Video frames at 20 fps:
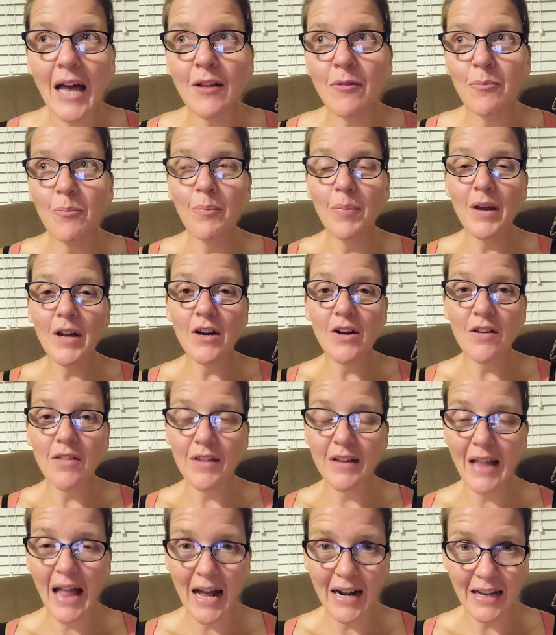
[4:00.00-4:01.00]
And bigger
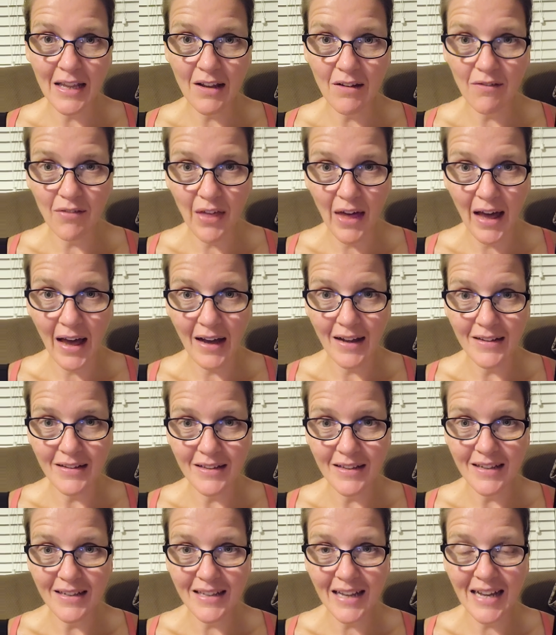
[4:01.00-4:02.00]
than any of that,
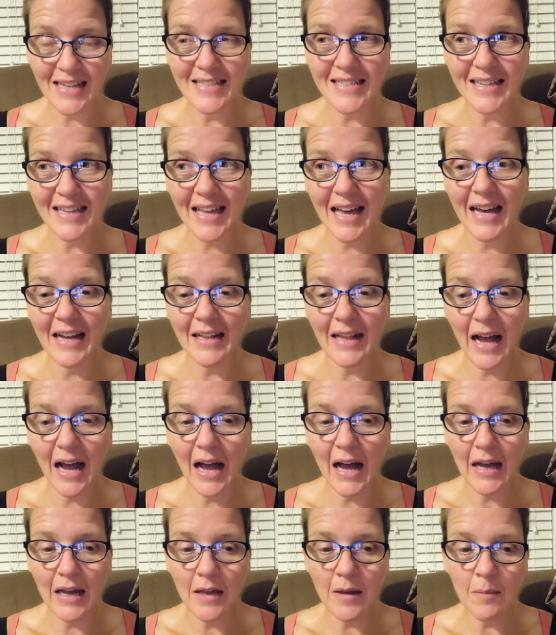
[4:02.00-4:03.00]
guys, again,
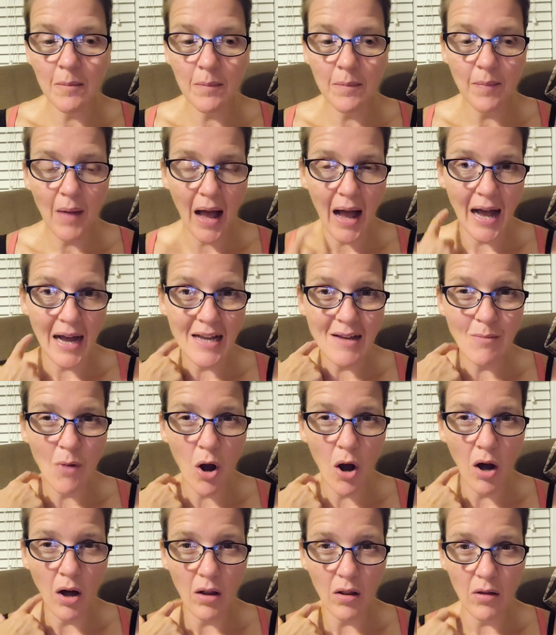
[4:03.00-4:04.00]
I'm
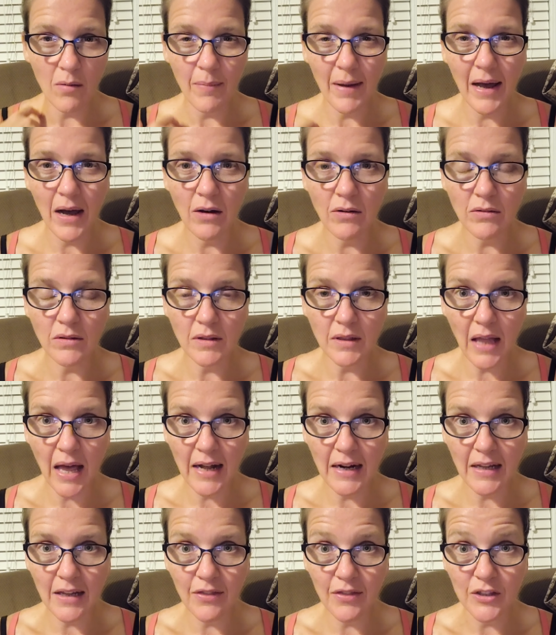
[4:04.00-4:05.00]
all about
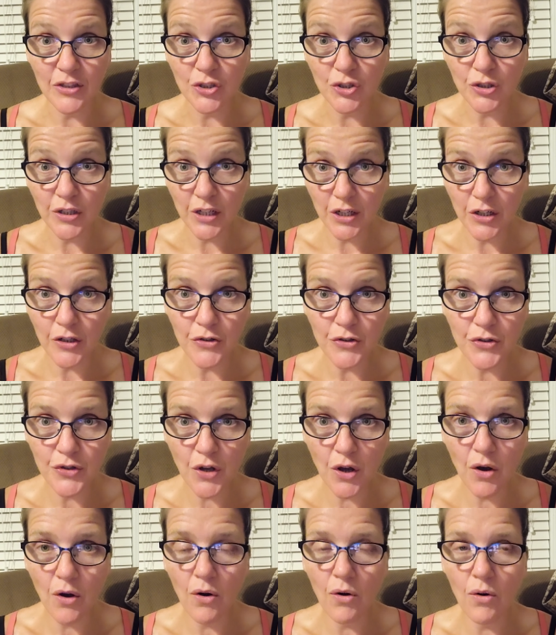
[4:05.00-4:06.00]
letting the triggers
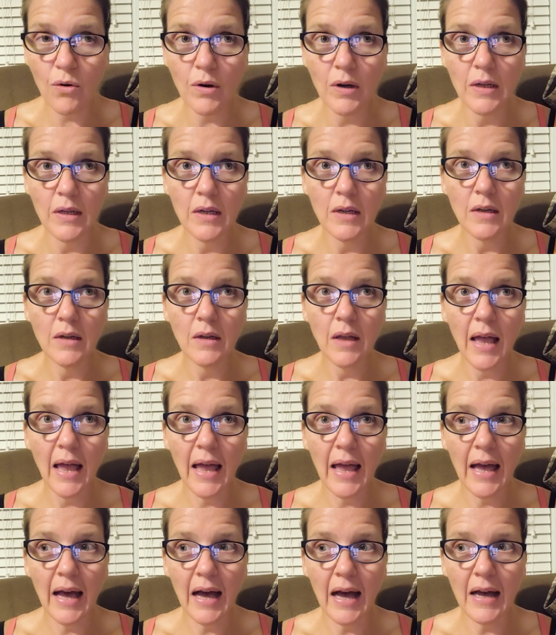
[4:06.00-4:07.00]
go
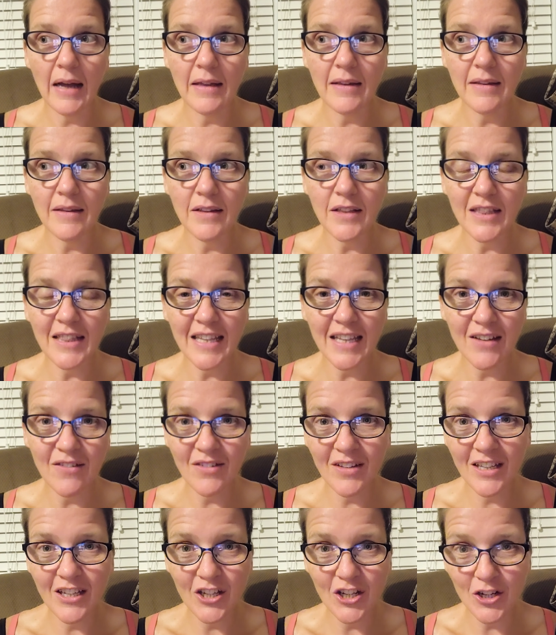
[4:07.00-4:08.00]
and
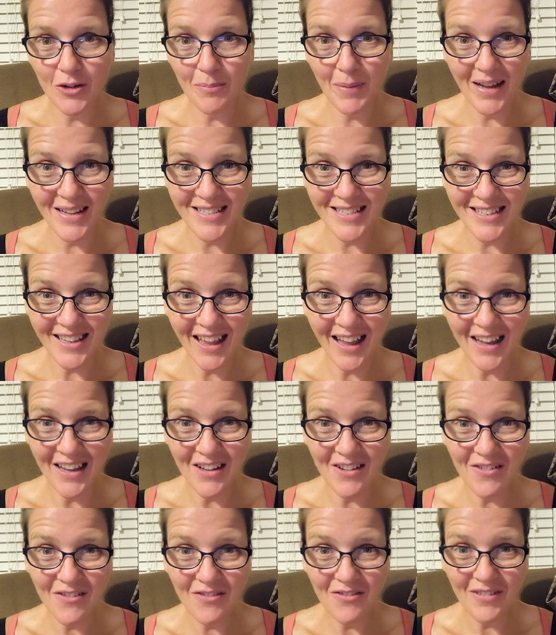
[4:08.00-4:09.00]
living your best
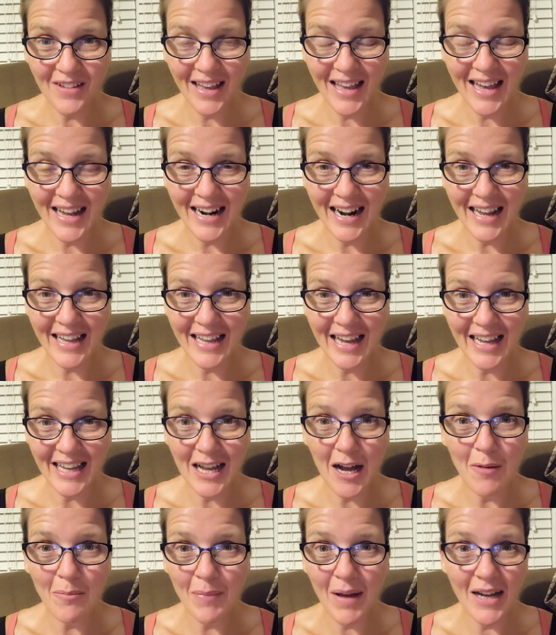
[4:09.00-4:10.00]
life. And I
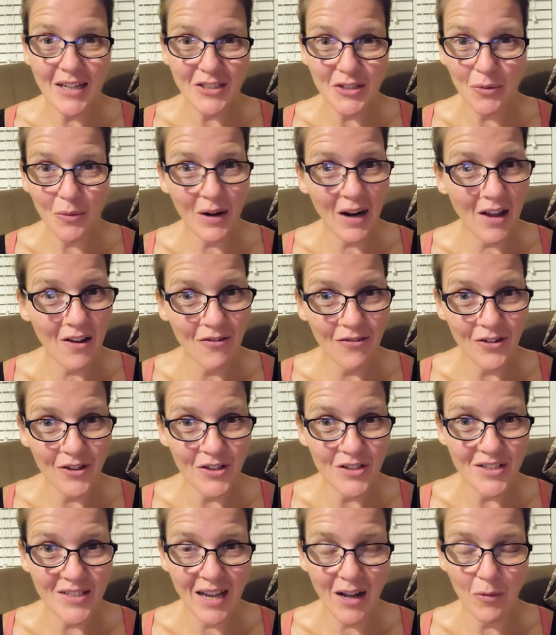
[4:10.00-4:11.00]
come back to what I
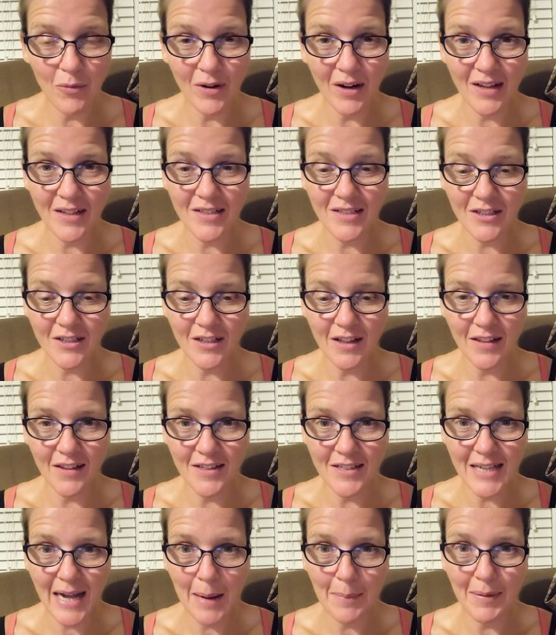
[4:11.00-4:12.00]
first said when I started
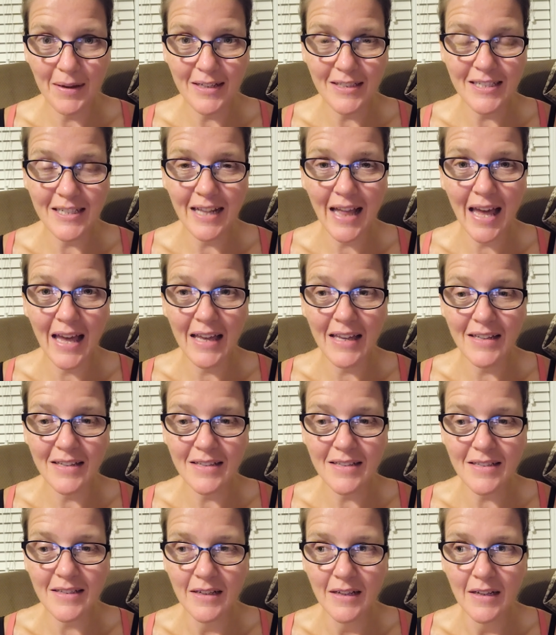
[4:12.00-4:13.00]
this topic today.
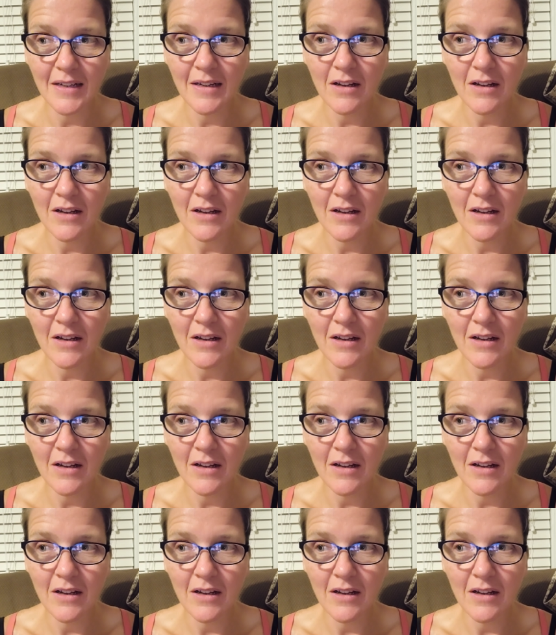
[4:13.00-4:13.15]
It's